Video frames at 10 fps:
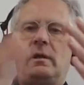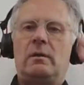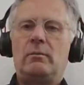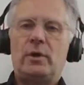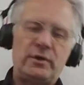
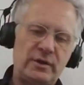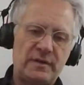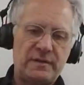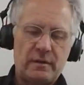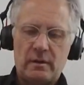
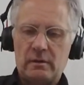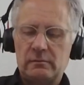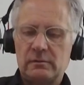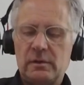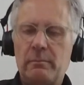mergers or
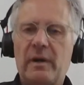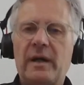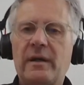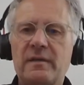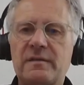
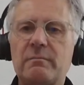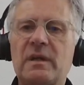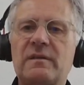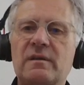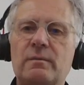combiners,
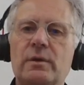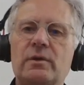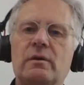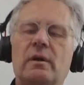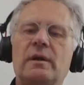mixers, what you
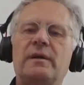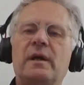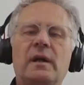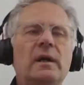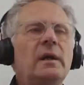call it.
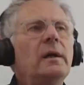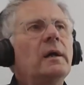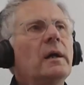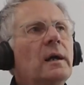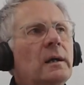
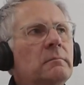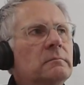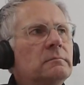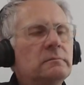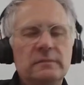
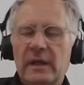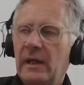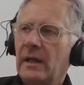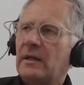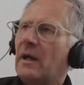And
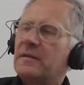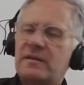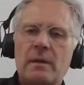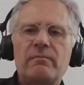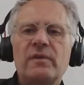I
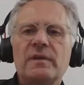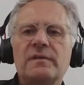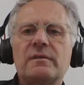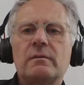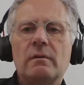stopped
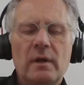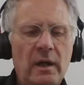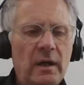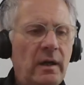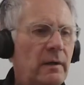this.
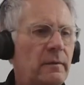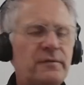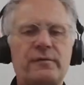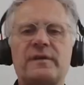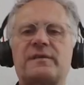I was
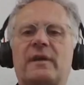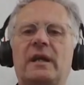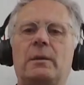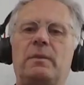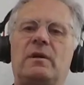
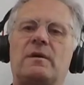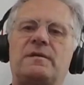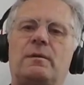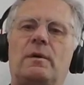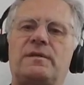frustrated because
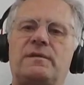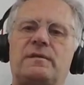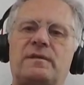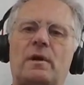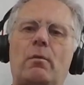it was
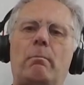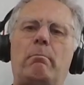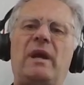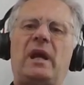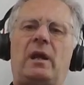so
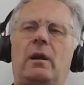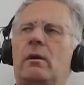big.